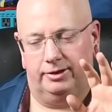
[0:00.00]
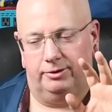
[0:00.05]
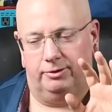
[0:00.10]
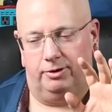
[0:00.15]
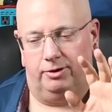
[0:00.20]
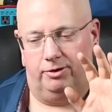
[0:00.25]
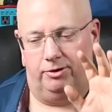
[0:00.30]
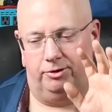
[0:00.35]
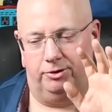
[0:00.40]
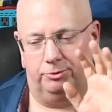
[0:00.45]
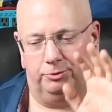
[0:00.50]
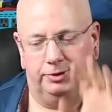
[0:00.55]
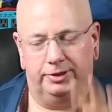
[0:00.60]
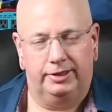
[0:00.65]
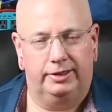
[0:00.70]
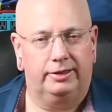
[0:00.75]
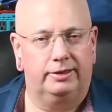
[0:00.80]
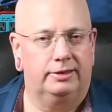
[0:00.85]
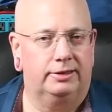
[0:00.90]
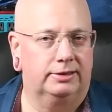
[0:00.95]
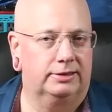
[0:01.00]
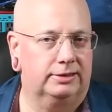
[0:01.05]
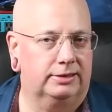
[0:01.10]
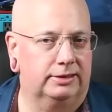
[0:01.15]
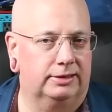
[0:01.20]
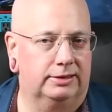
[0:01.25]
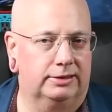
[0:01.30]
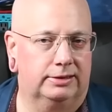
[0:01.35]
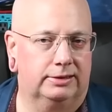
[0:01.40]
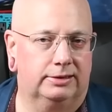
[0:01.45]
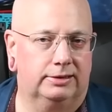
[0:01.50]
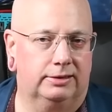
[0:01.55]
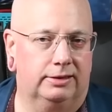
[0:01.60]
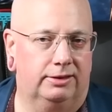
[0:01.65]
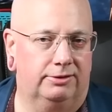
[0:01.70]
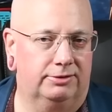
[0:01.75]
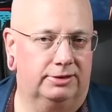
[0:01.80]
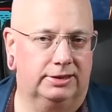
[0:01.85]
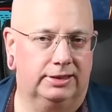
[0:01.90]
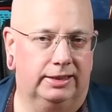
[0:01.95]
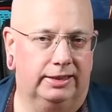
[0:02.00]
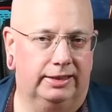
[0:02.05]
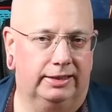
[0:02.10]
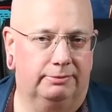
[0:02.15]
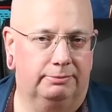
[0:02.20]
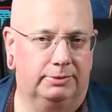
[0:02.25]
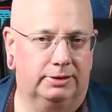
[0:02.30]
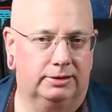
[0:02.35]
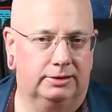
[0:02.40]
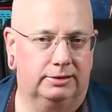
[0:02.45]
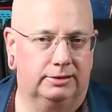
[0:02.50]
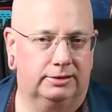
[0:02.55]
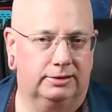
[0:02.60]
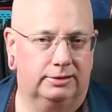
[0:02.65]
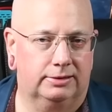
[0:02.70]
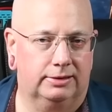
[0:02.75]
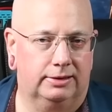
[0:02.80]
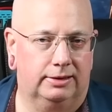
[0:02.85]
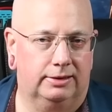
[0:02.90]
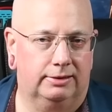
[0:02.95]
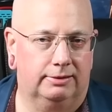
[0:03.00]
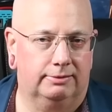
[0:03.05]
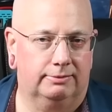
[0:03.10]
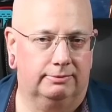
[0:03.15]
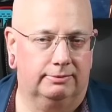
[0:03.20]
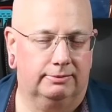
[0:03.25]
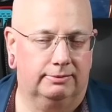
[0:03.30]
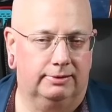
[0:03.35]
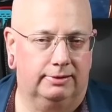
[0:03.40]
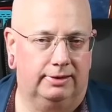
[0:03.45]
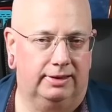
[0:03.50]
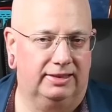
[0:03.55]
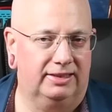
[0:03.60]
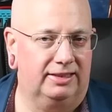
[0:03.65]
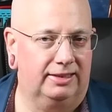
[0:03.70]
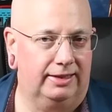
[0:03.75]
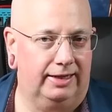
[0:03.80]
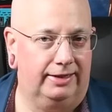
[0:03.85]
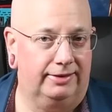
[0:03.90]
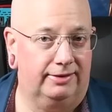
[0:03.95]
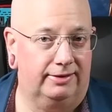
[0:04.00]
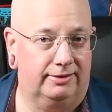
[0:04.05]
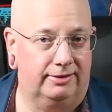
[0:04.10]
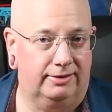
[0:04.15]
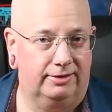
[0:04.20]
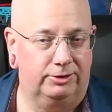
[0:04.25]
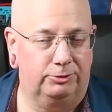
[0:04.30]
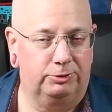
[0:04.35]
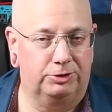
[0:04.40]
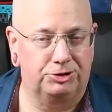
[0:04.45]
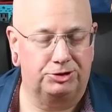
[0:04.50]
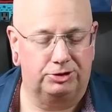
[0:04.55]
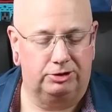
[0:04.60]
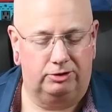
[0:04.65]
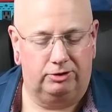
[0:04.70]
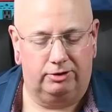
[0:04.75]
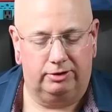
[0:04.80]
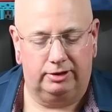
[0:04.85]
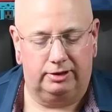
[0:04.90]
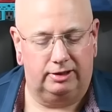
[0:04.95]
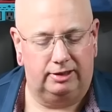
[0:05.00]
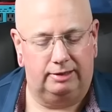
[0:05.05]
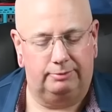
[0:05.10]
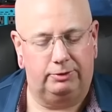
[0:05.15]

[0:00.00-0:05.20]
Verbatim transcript: you know, all the ridiculousness of same is uh, unconnected to the original article.